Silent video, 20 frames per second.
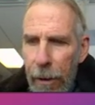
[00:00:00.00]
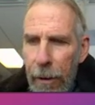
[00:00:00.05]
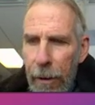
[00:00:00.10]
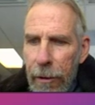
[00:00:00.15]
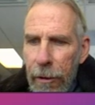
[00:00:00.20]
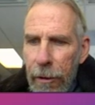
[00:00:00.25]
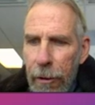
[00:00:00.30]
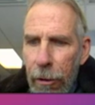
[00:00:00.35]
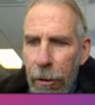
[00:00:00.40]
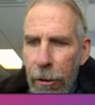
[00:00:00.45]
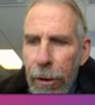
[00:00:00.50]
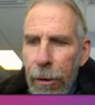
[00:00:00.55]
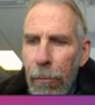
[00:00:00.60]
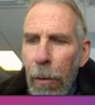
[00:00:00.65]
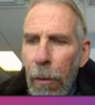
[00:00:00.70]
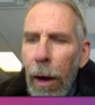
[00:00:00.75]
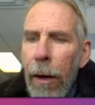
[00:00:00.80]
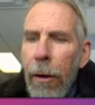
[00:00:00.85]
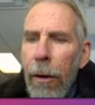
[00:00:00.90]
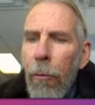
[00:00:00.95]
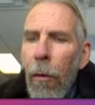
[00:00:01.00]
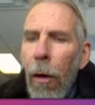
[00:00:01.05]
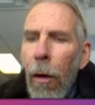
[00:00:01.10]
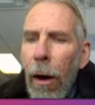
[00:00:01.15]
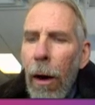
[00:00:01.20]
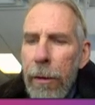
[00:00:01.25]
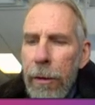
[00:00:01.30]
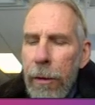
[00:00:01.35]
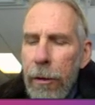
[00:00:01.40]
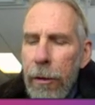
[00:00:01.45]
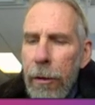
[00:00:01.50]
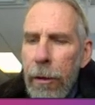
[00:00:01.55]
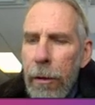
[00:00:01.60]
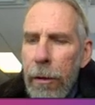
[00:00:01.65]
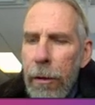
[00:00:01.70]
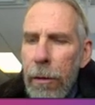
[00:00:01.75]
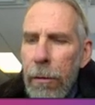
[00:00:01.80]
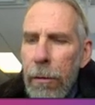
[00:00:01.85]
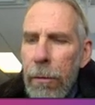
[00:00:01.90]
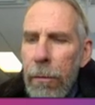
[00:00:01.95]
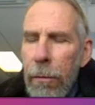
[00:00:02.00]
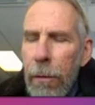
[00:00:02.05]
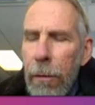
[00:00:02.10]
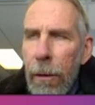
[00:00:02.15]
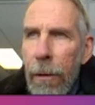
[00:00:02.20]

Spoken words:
So you might want to